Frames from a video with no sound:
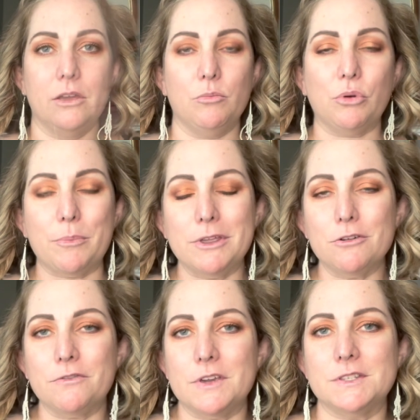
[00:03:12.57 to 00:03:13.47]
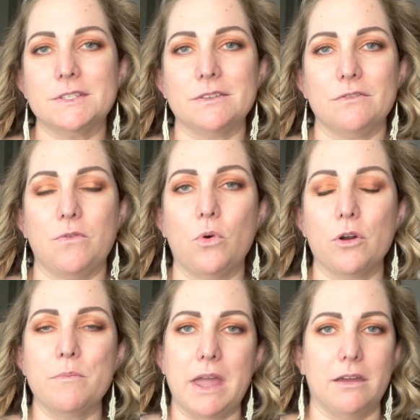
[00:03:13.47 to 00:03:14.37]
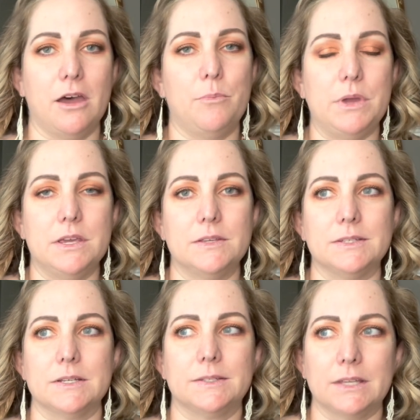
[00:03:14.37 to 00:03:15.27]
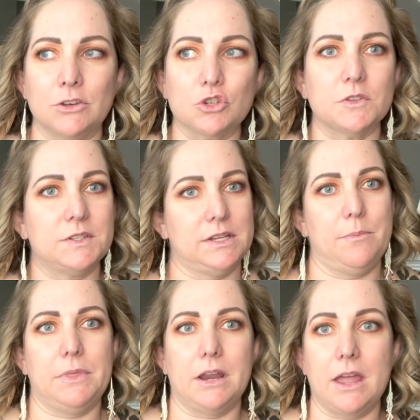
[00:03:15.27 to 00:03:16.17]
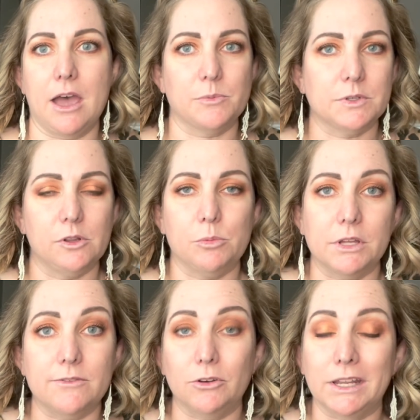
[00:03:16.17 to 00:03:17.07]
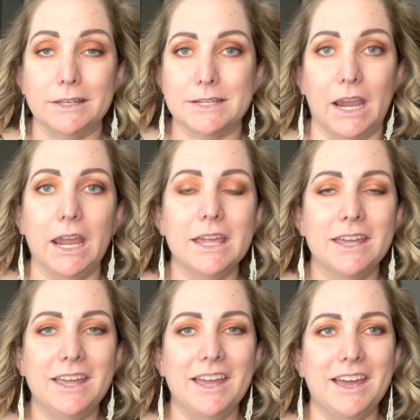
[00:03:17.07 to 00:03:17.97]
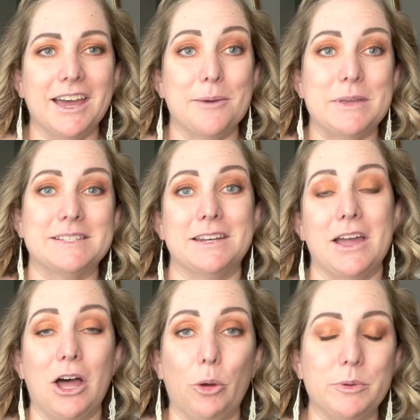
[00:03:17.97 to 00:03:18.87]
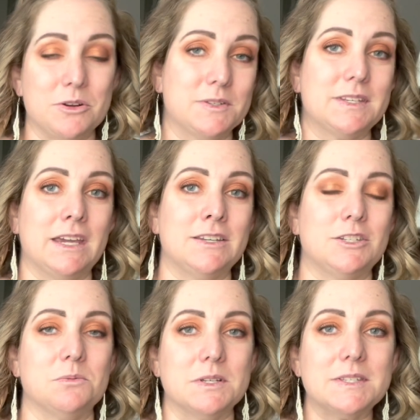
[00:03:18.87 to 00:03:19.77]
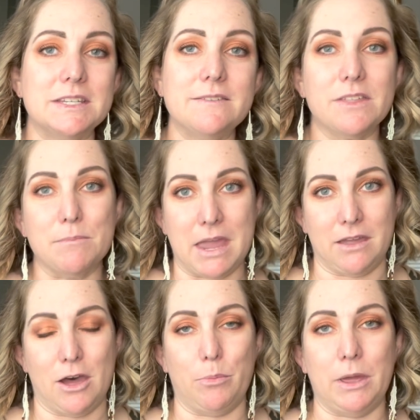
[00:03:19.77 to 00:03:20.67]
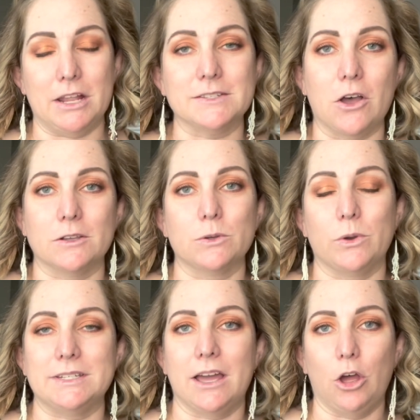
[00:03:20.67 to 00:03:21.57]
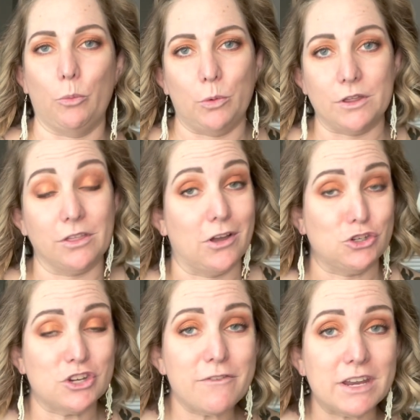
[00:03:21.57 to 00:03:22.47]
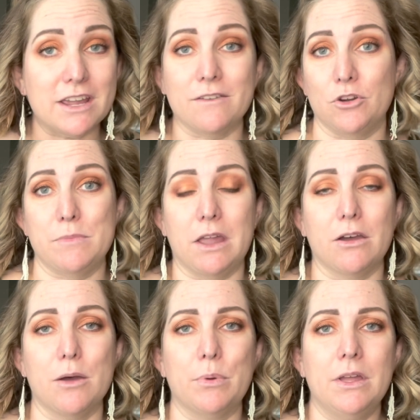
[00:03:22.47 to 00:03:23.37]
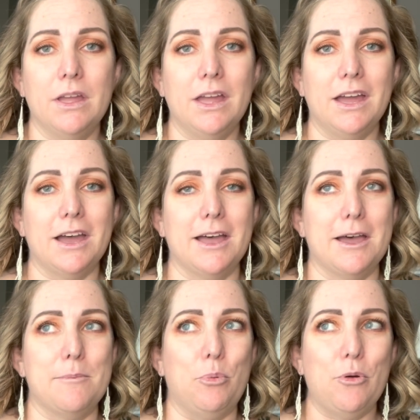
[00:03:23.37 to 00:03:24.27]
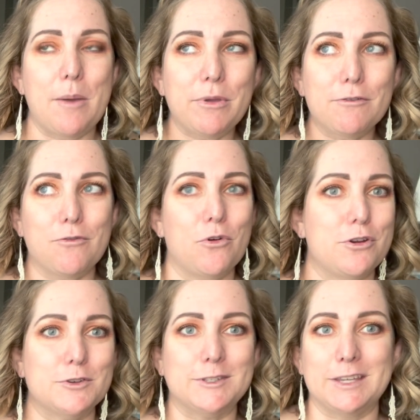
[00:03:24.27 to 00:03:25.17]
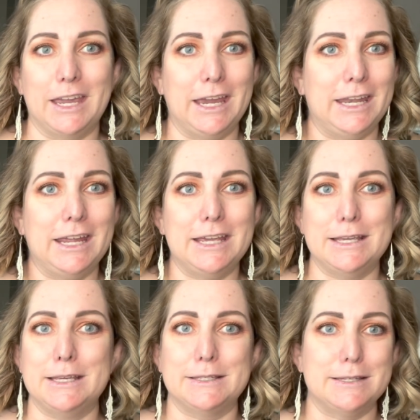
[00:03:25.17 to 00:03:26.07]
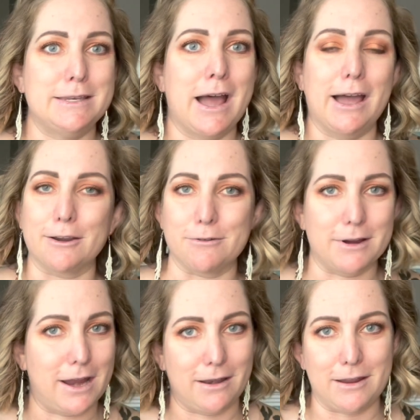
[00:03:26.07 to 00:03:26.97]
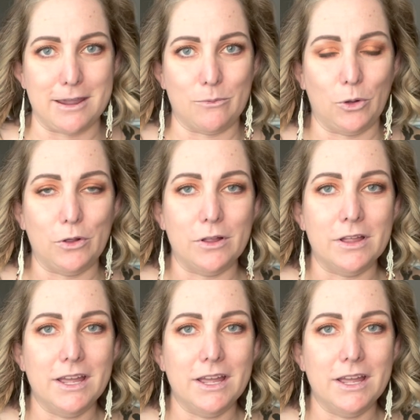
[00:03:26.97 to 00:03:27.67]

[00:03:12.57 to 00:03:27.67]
Prepping your face for makeup is an essential step that I absolutely believe you need to take. It's going to help your skin to receive the makeup, and it's also going to help with longevity of your makeup. Prepping for your skin is not created equal.